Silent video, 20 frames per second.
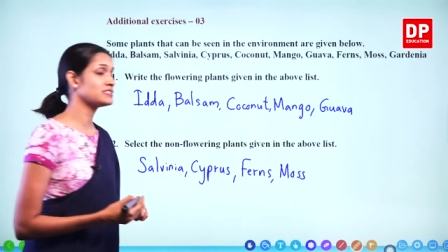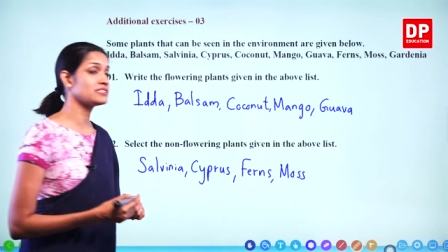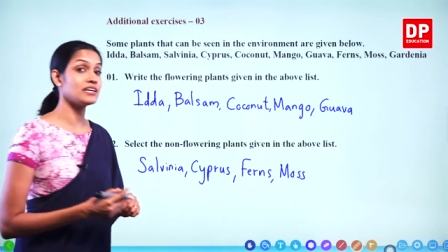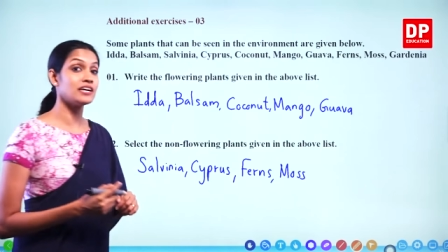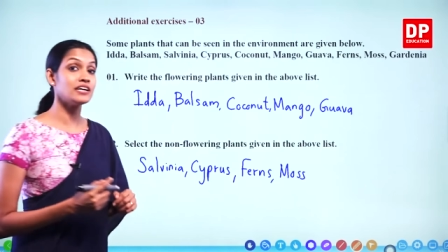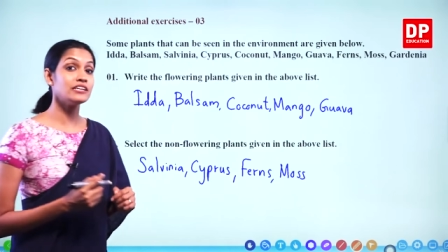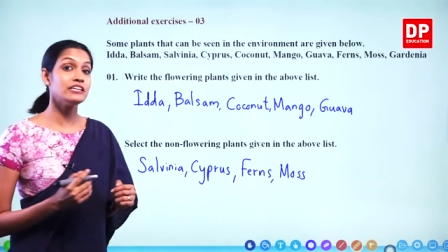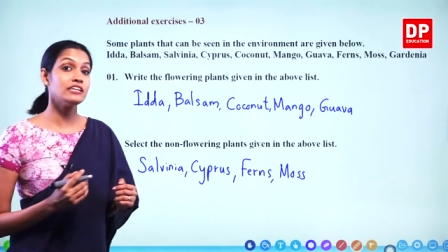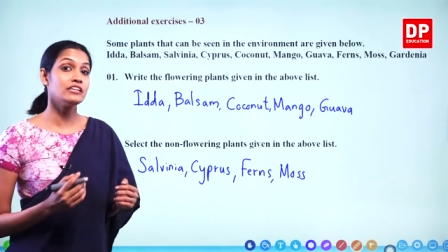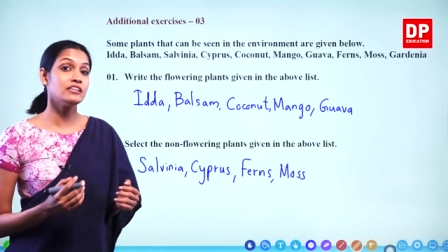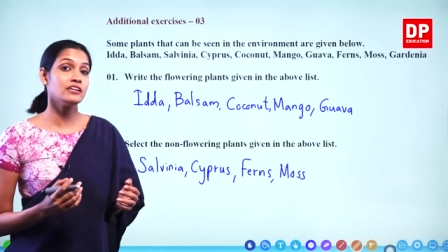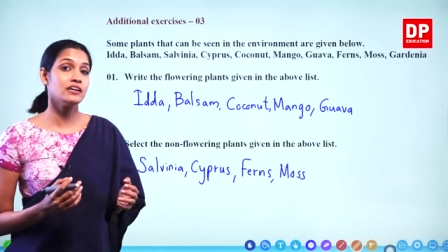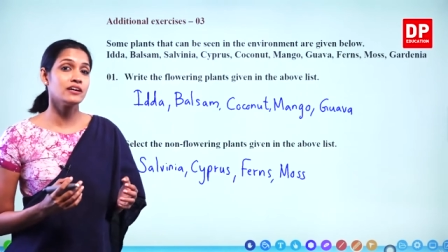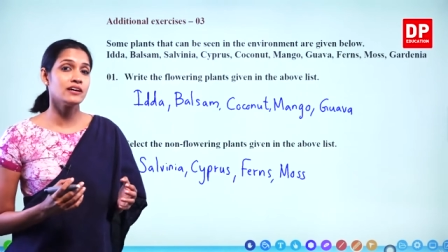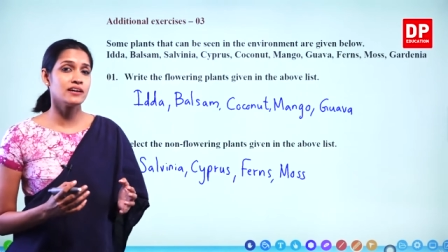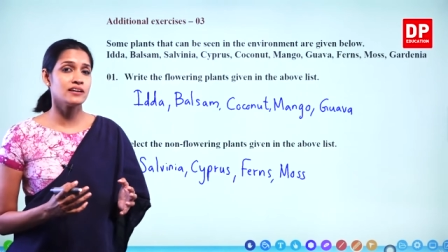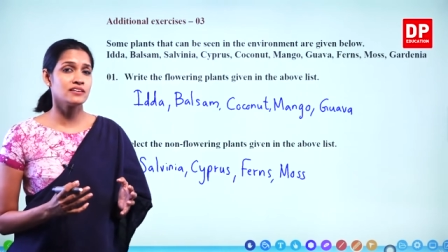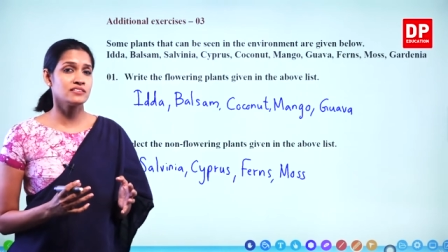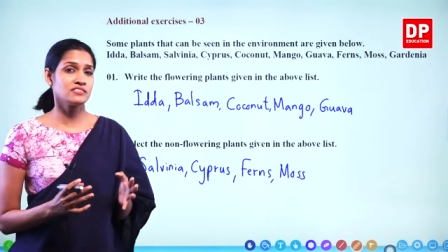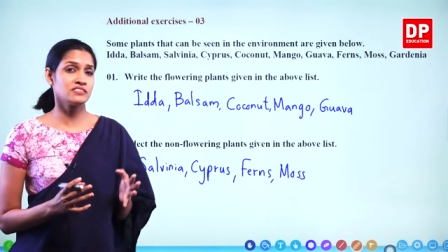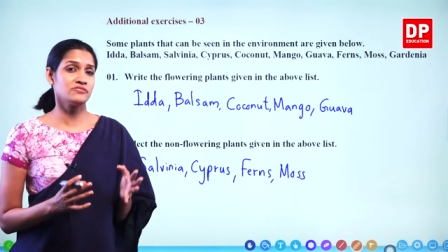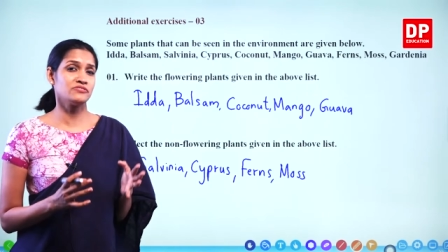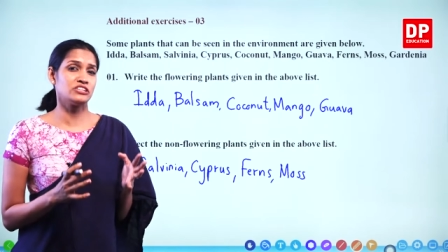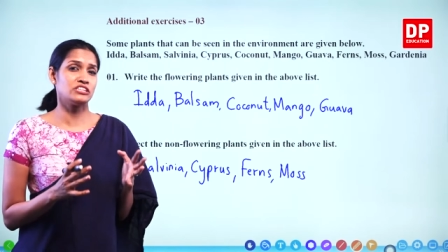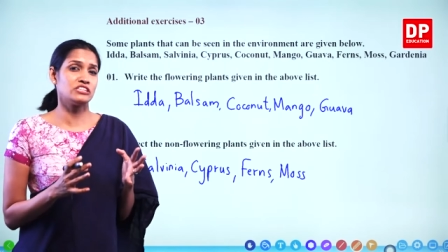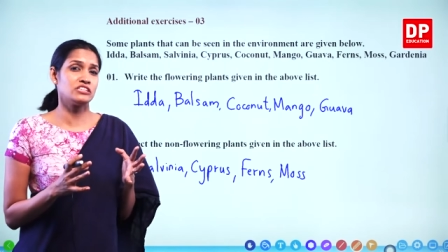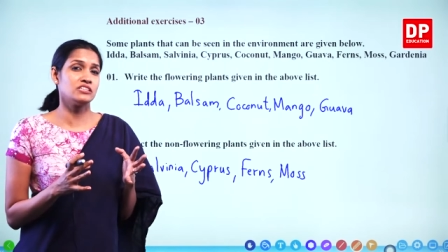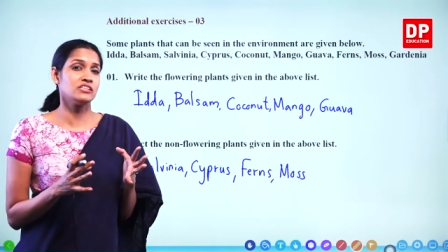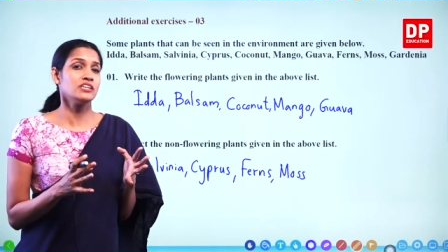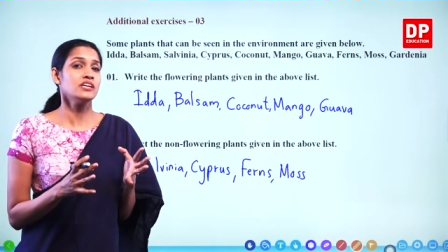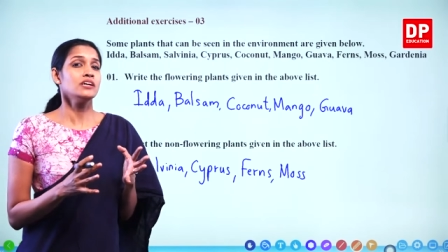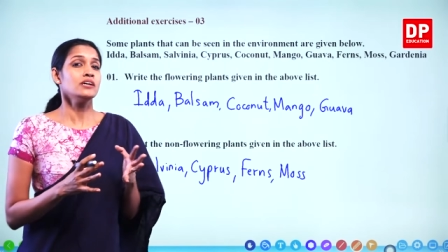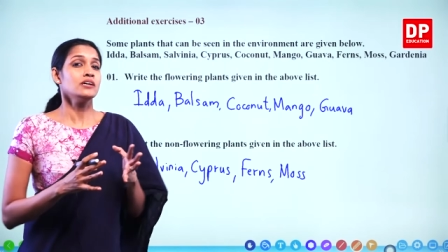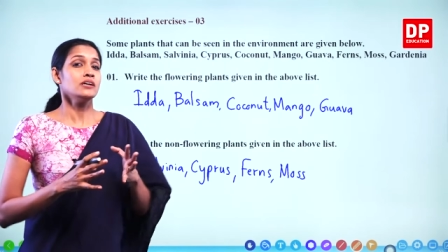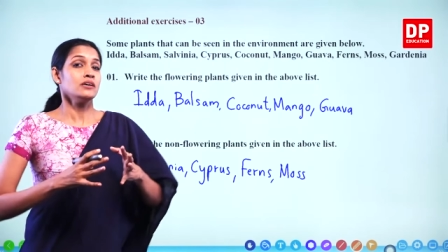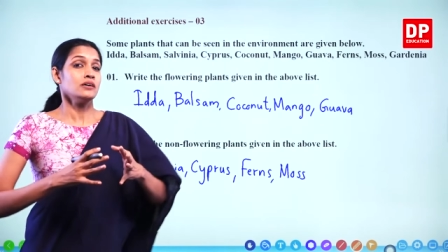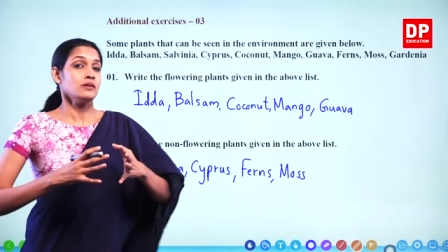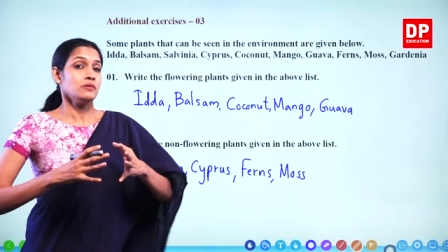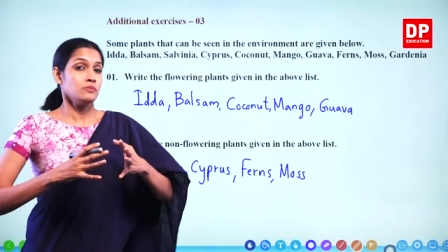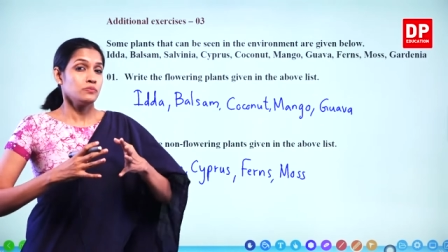Gardenia has a very
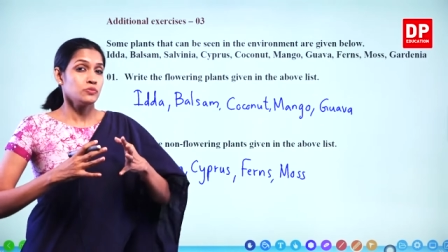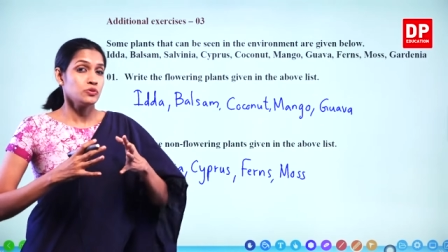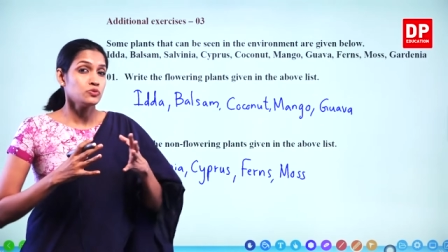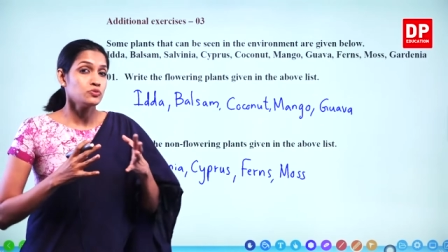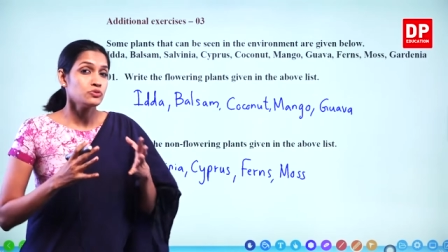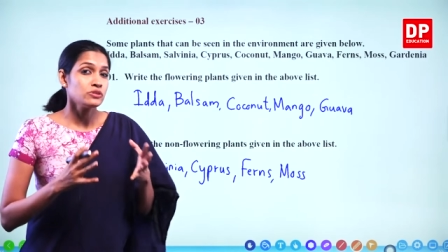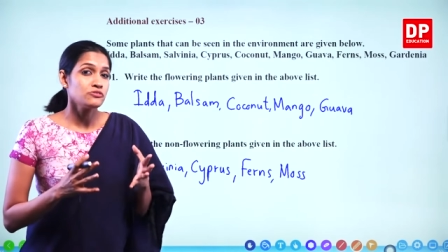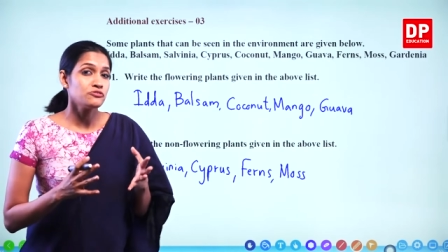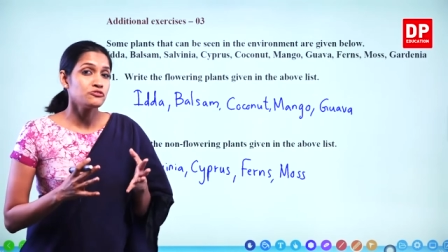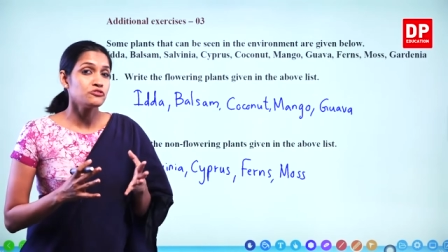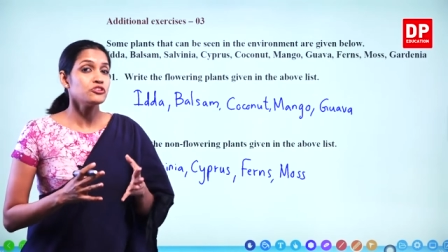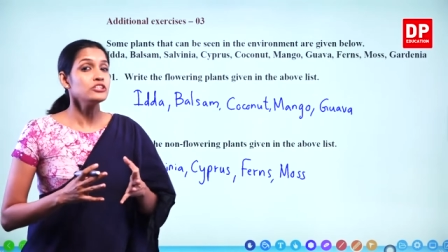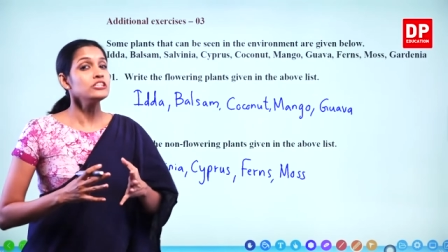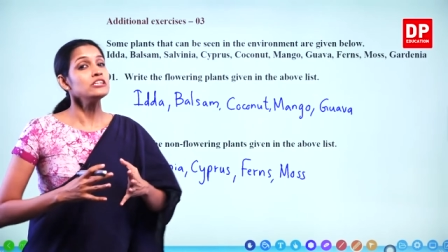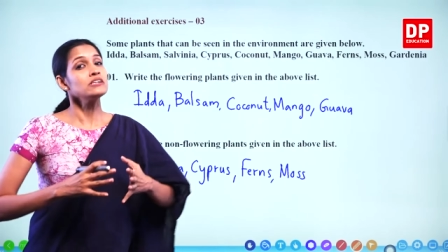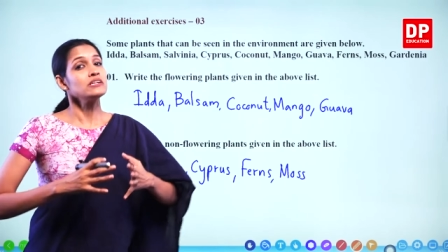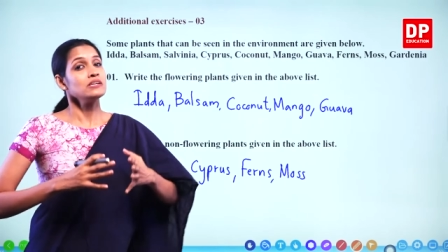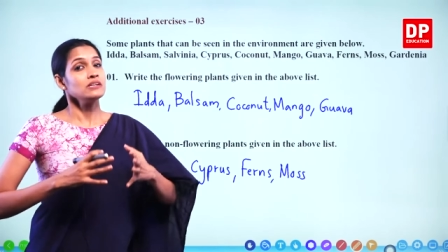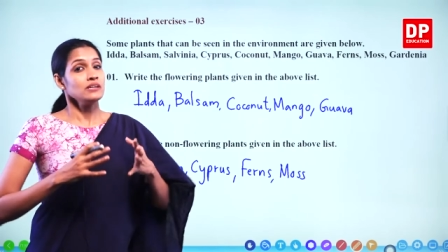beautiful